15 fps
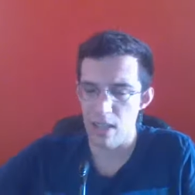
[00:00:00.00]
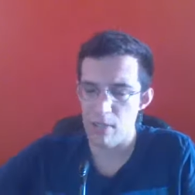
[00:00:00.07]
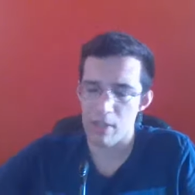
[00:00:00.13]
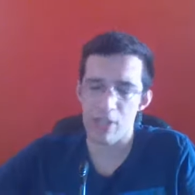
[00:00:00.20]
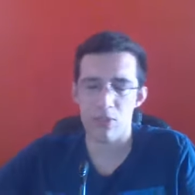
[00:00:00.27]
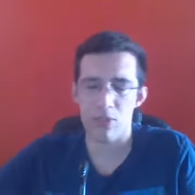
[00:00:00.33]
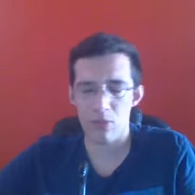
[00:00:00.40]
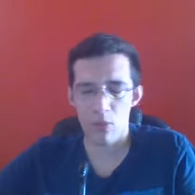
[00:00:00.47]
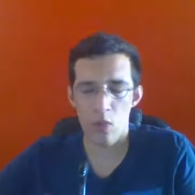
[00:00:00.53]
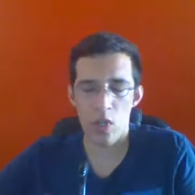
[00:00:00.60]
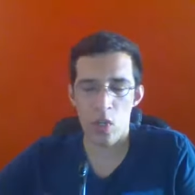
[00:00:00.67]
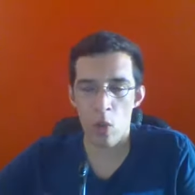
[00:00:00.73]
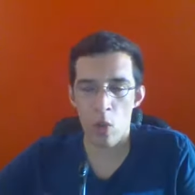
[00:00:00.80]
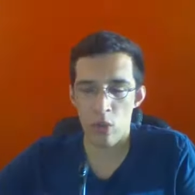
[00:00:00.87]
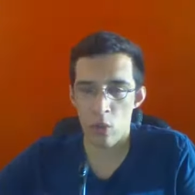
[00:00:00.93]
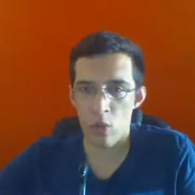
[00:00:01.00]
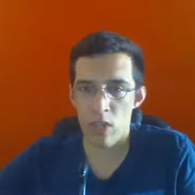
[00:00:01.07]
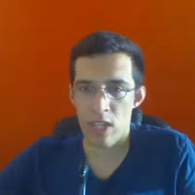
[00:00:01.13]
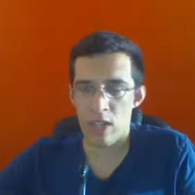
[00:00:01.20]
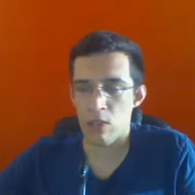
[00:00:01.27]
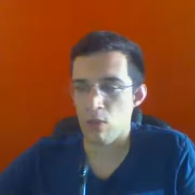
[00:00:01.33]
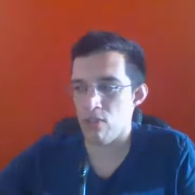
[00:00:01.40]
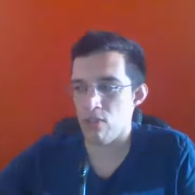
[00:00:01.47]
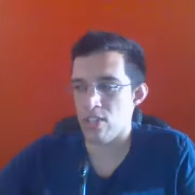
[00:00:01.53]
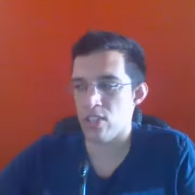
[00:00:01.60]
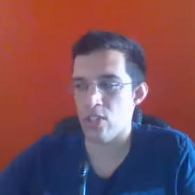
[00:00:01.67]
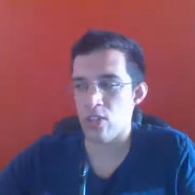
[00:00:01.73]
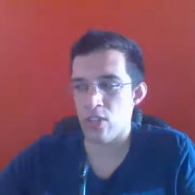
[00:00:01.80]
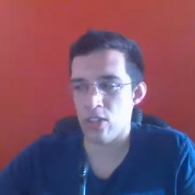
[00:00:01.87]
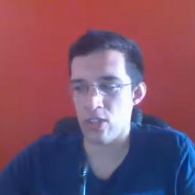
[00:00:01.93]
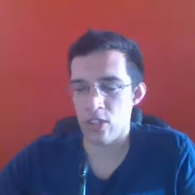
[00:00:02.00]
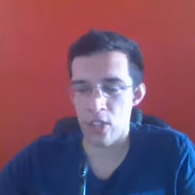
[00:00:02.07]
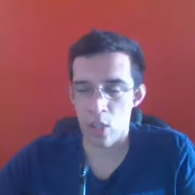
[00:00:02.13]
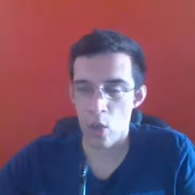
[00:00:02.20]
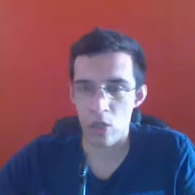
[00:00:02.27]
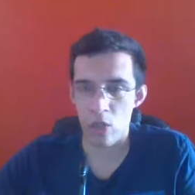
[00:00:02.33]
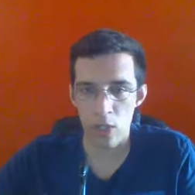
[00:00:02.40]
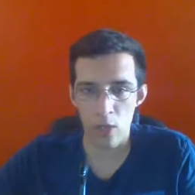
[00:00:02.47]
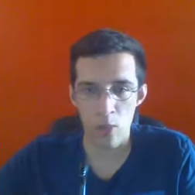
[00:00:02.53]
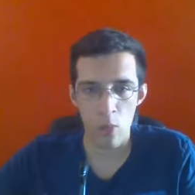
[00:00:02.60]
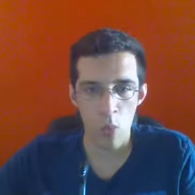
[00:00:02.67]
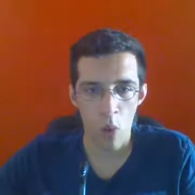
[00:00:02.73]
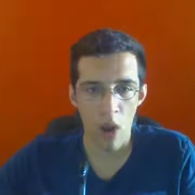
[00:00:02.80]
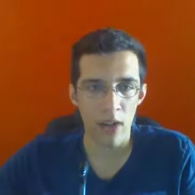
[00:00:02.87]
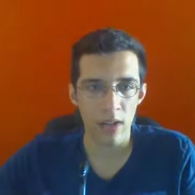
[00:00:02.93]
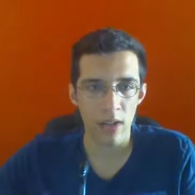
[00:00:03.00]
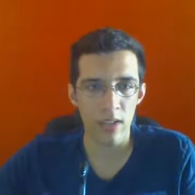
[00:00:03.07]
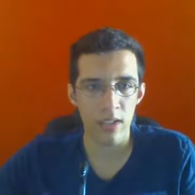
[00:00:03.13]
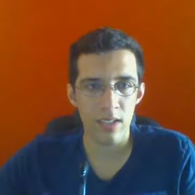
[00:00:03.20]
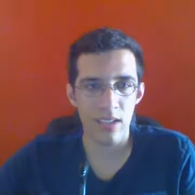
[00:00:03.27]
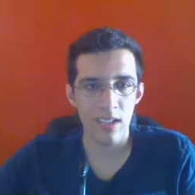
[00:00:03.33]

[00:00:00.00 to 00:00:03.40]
Because we all know that Luffy's the only one